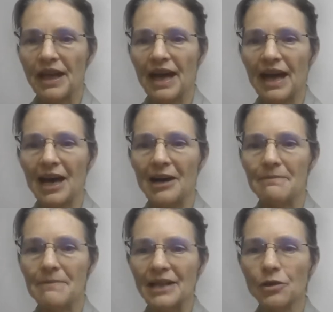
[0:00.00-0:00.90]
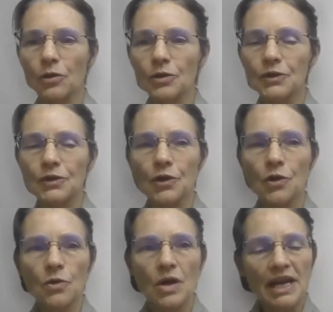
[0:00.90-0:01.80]
um, and
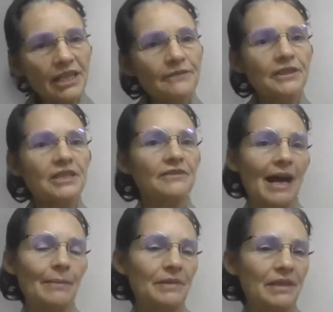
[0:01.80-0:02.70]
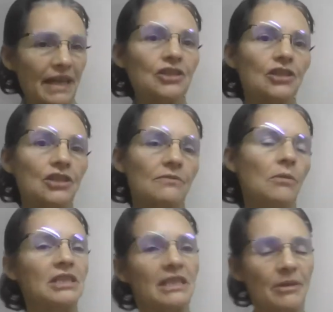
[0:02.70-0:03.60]
also innovative applications of
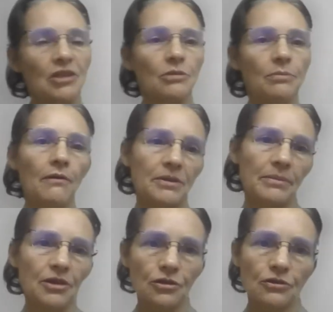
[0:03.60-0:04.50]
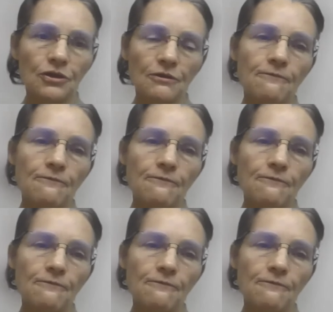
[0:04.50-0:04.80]
multidimensional poverty measures,